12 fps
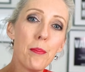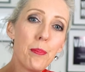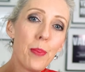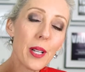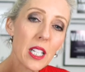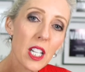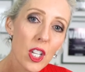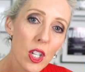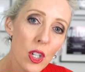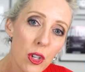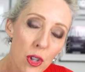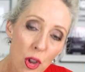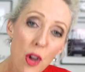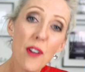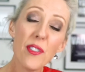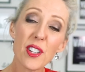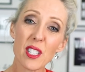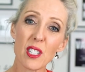But you're
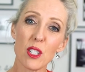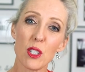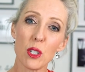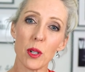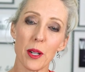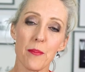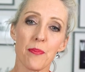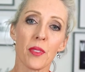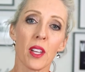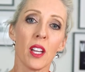nervous to do it.